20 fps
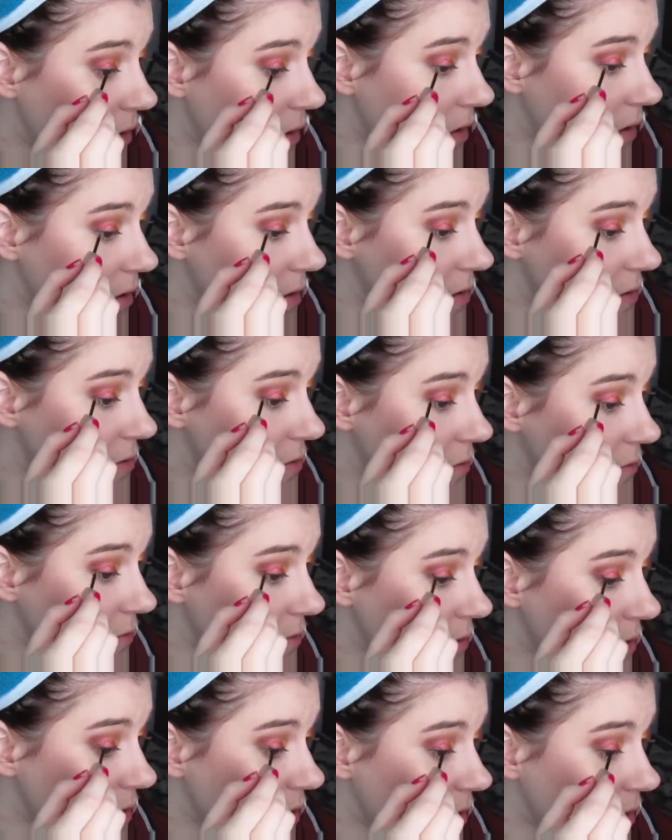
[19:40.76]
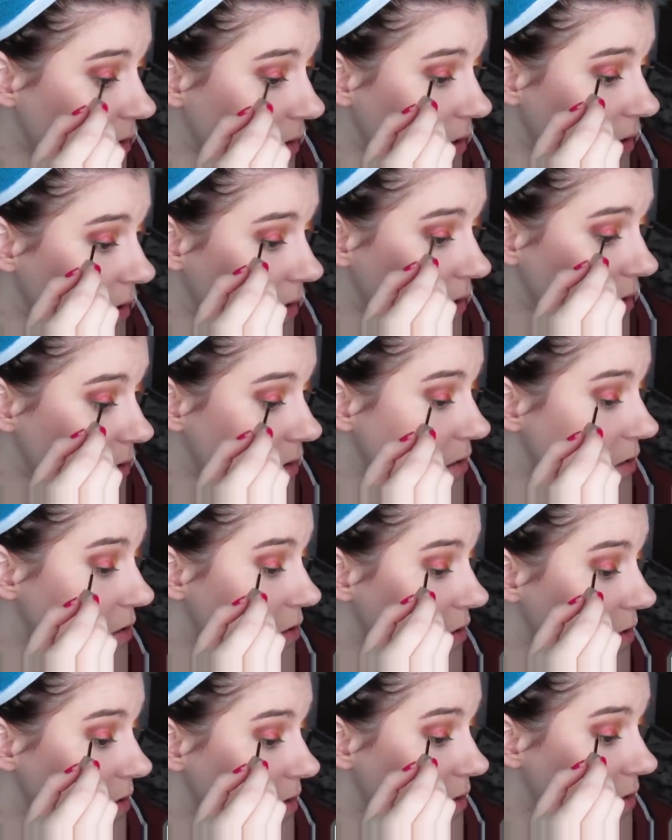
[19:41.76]
and it's really, it's
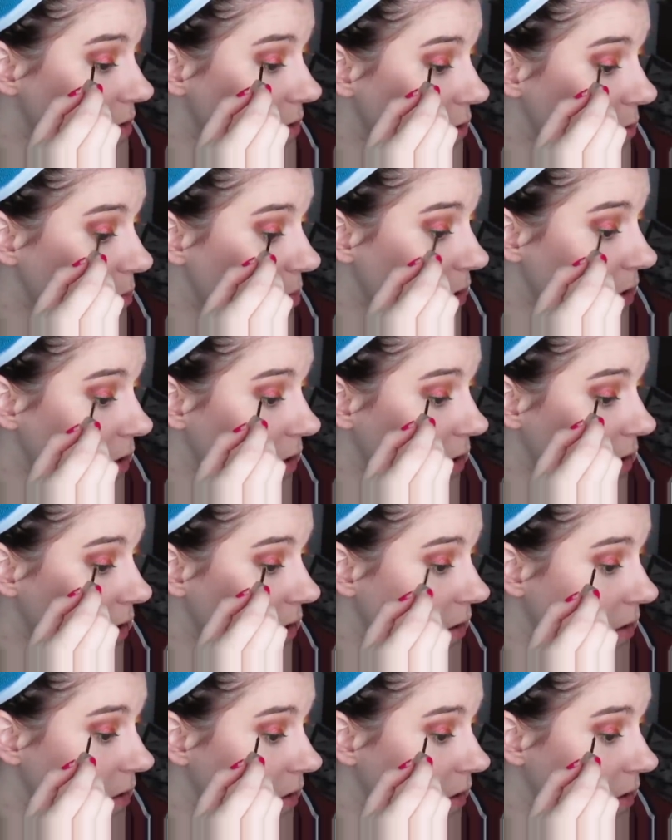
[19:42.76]
just so pretty.